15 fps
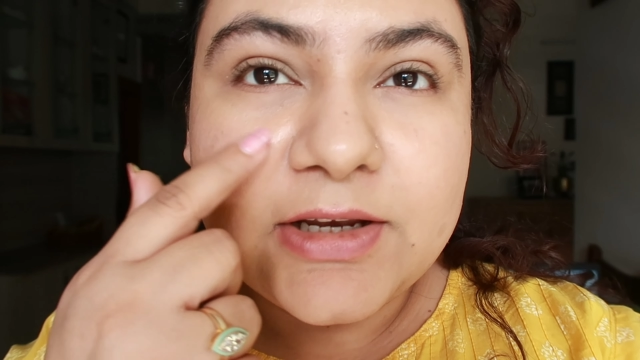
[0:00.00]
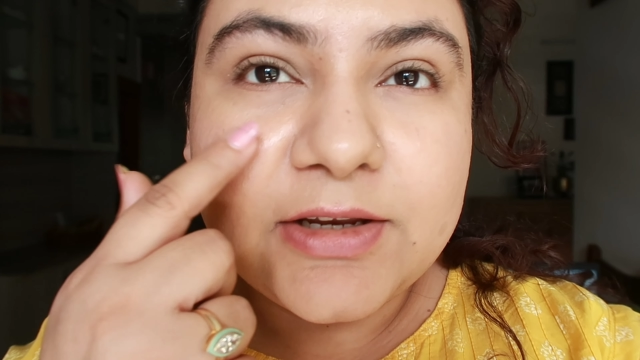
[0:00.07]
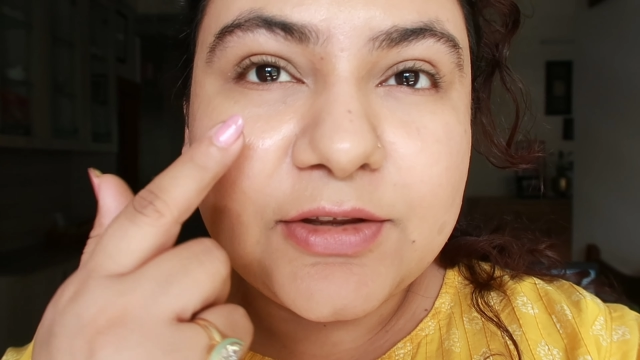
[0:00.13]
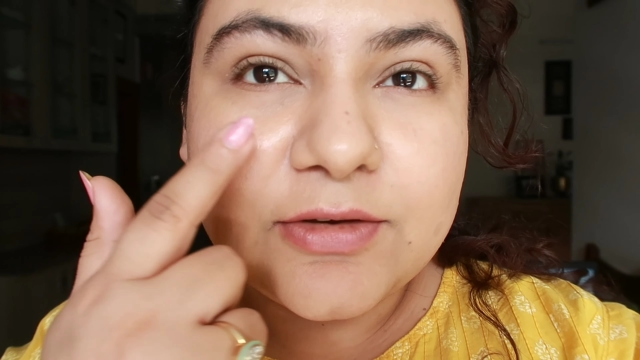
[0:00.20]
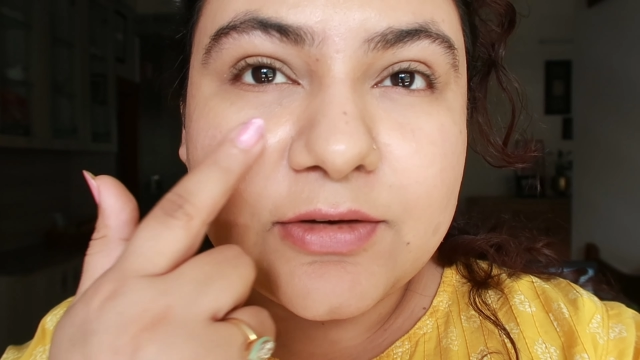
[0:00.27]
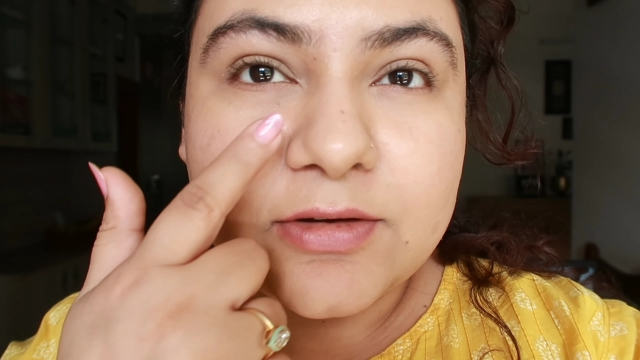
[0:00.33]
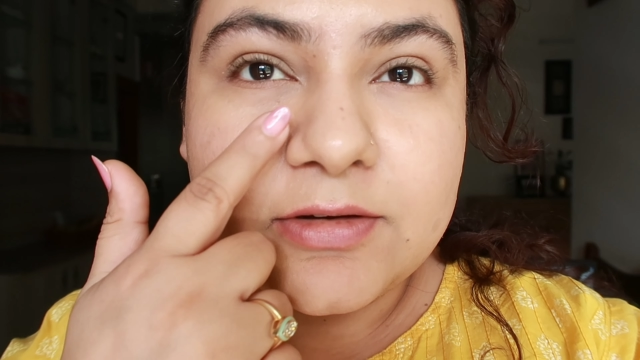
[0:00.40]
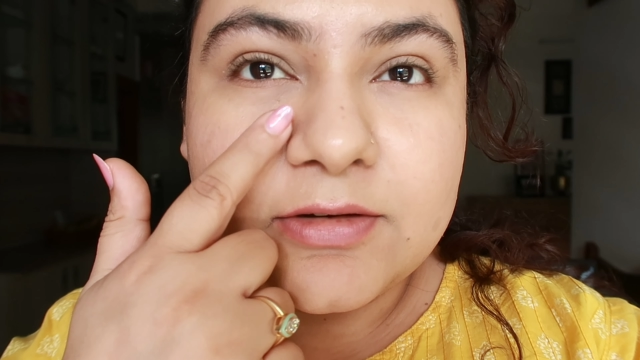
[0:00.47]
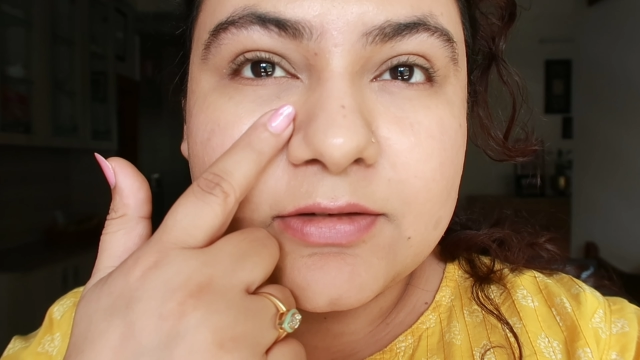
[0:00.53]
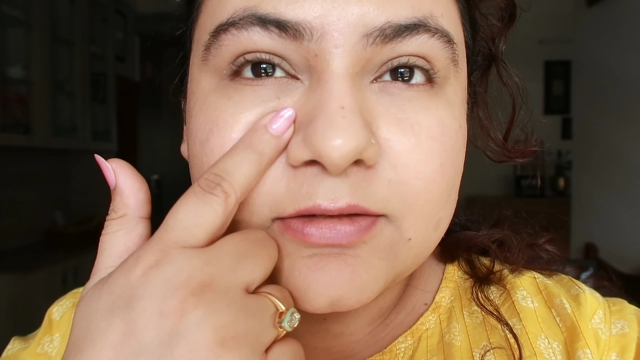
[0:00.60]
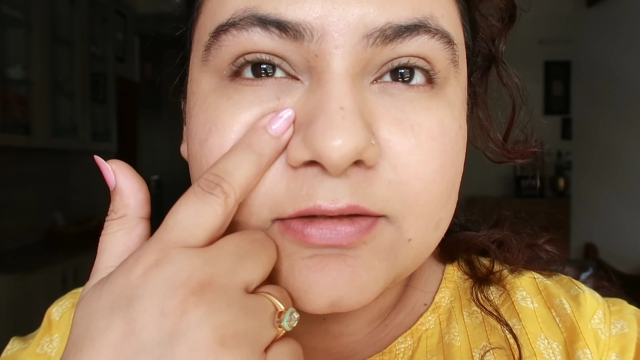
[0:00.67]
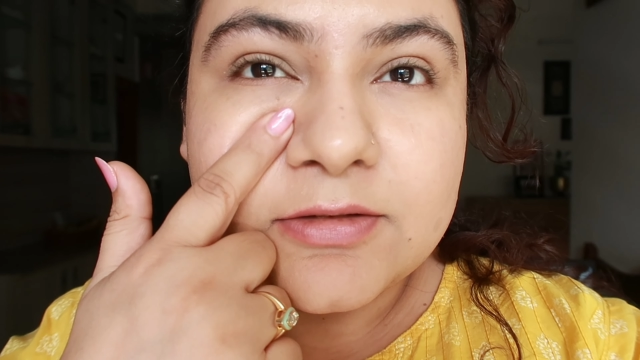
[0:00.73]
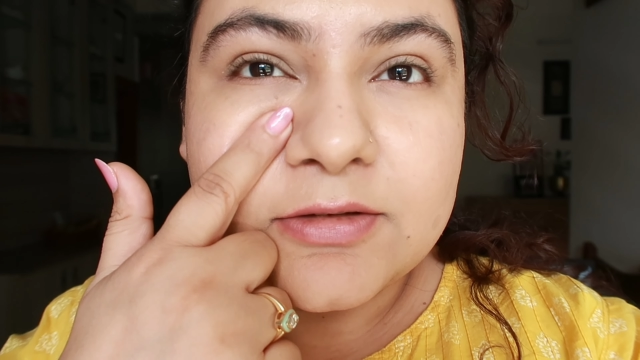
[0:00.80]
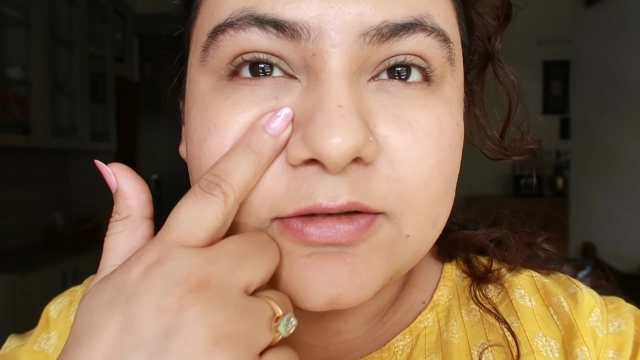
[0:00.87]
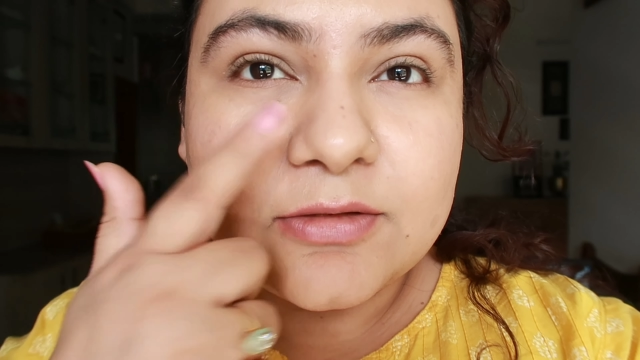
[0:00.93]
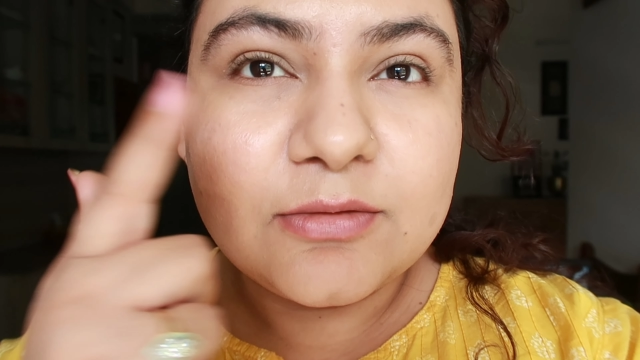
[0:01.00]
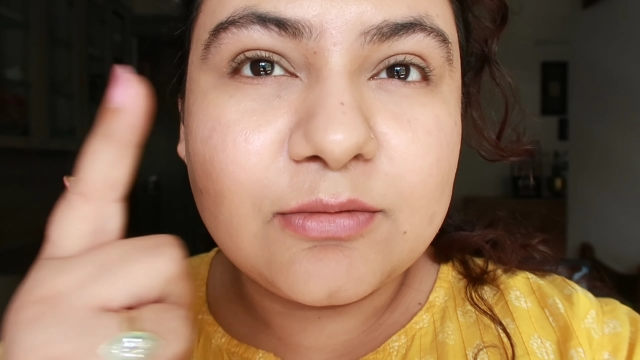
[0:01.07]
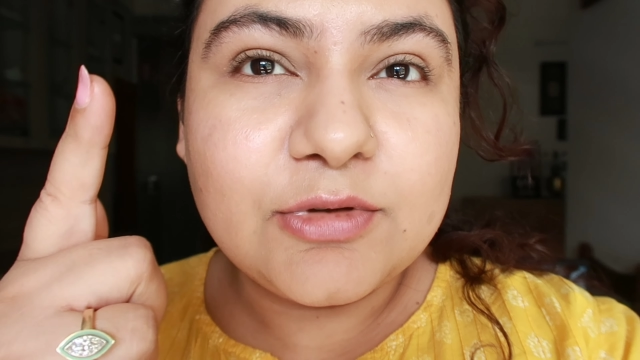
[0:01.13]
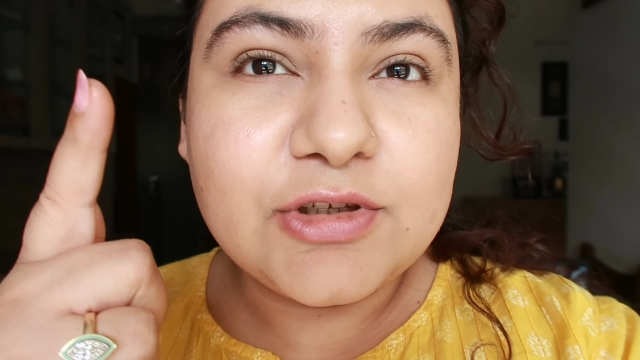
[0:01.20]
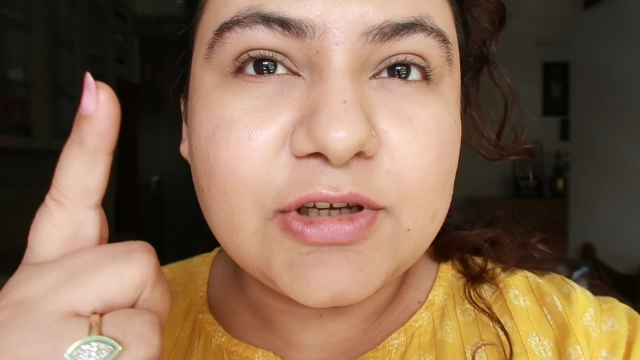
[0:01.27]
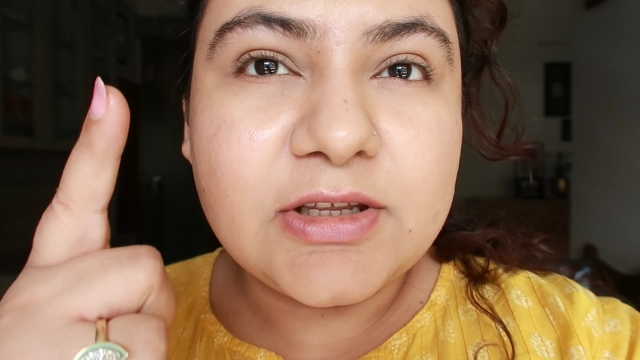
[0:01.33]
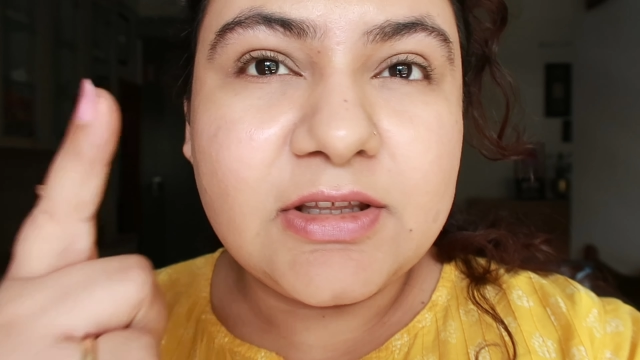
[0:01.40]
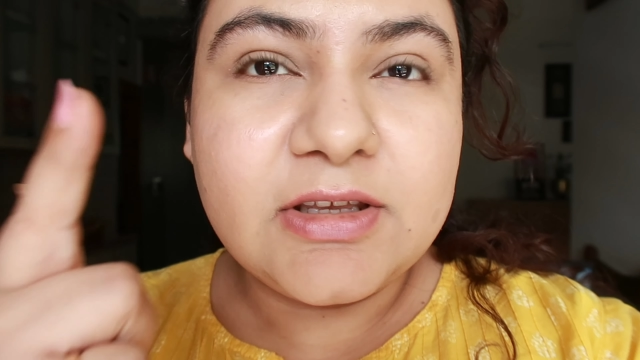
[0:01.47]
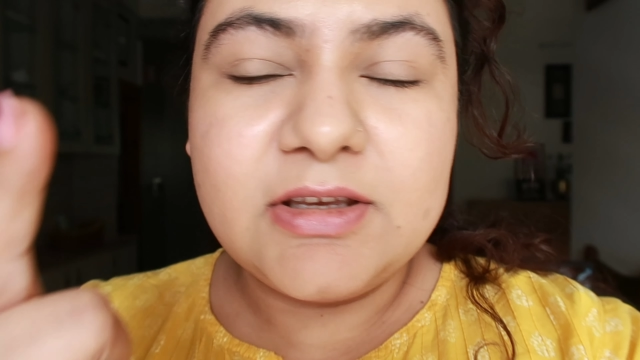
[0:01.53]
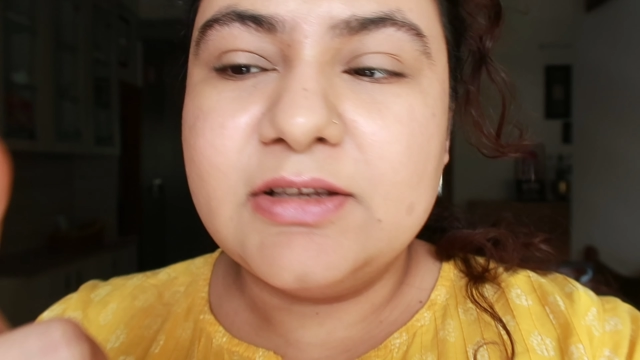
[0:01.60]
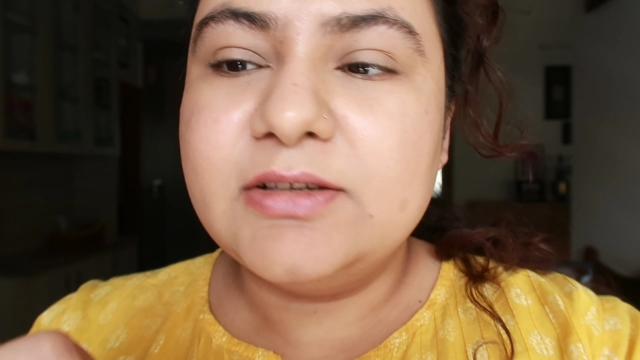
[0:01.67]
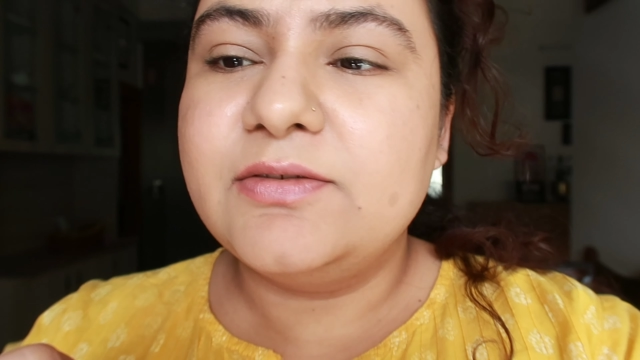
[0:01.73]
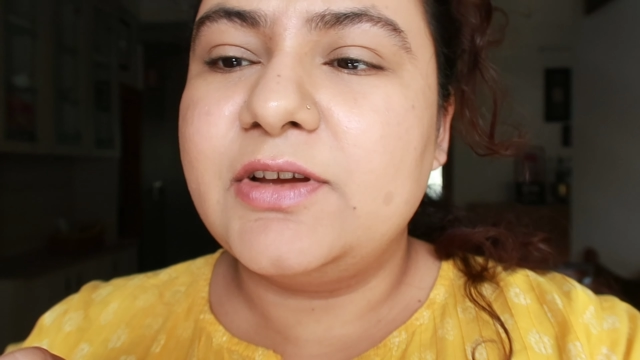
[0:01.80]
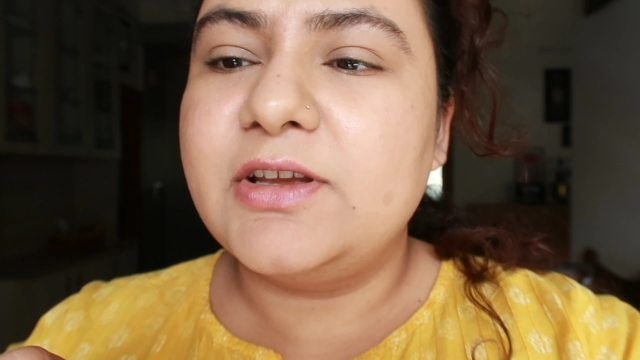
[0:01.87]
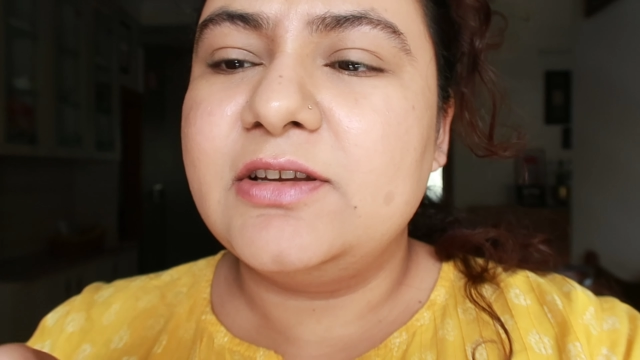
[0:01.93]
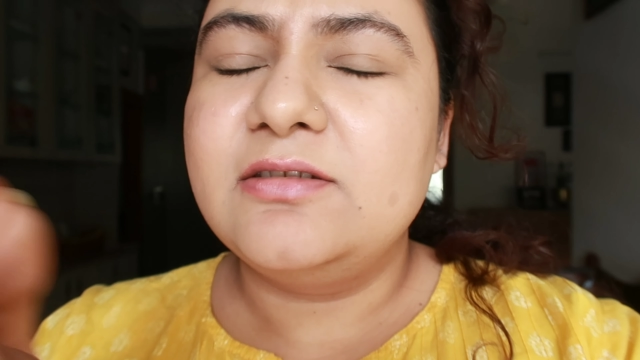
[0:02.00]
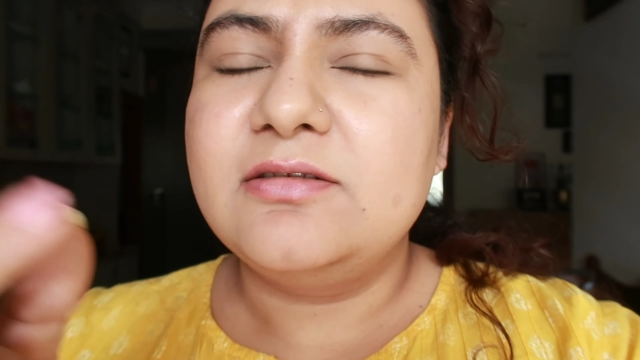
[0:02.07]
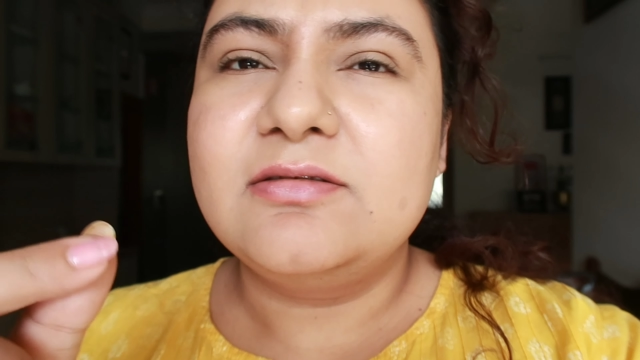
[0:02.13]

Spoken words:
here, which I think is fine.